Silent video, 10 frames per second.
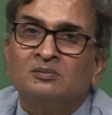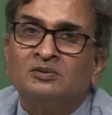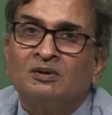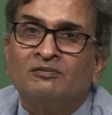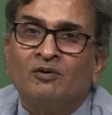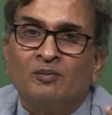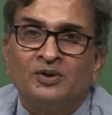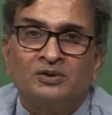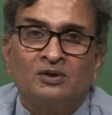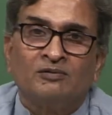in some
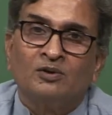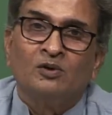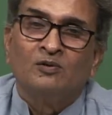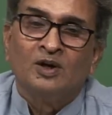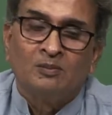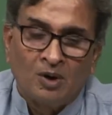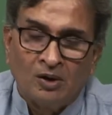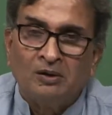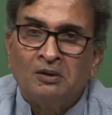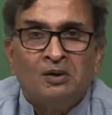formation of a covalent
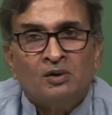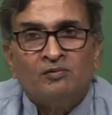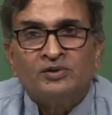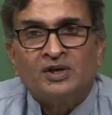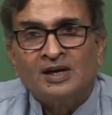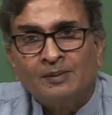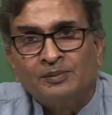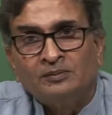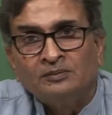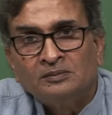bond which can
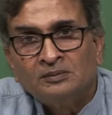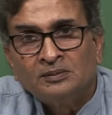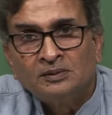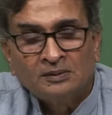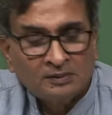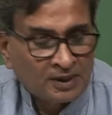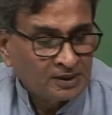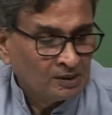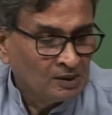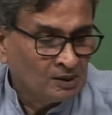happen, right.
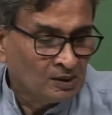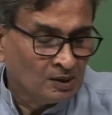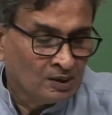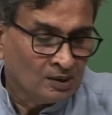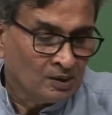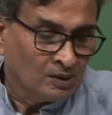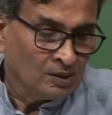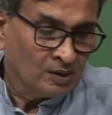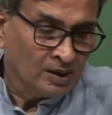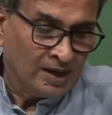
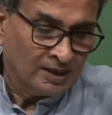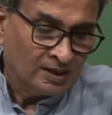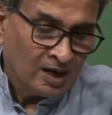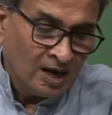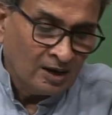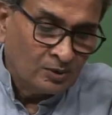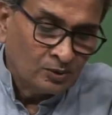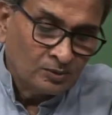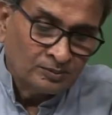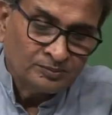And the R
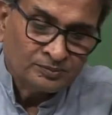two